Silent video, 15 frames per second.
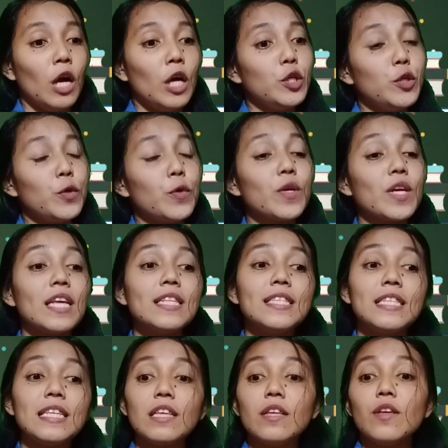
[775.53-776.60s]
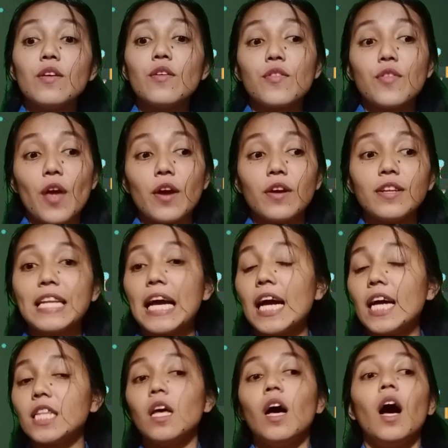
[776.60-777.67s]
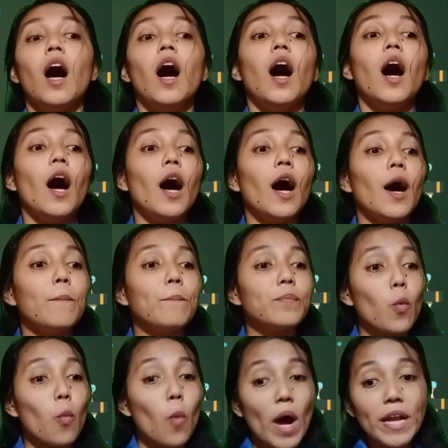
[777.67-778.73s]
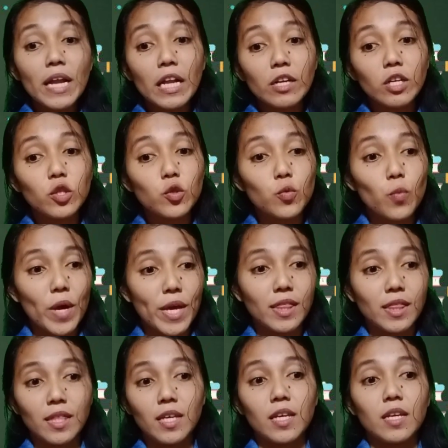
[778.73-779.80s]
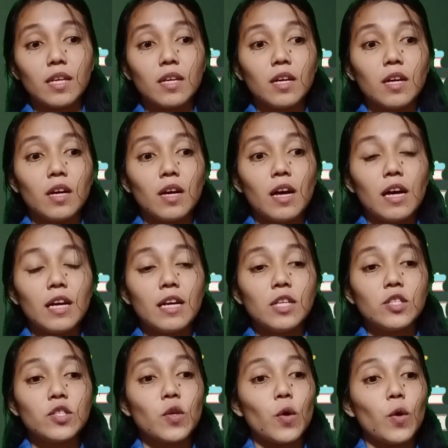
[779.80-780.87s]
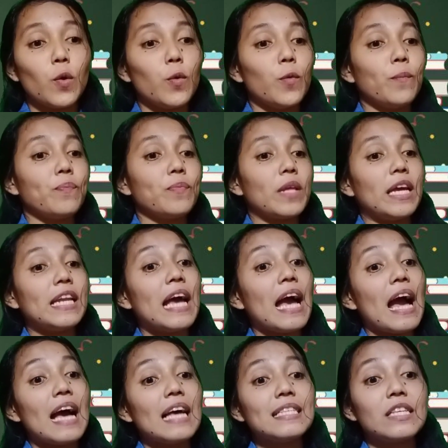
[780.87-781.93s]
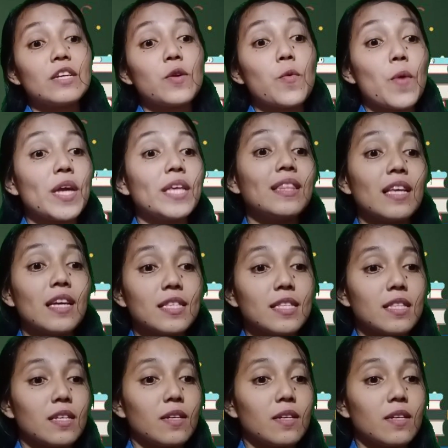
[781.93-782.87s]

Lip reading: you can see there that 120. So it has the greatest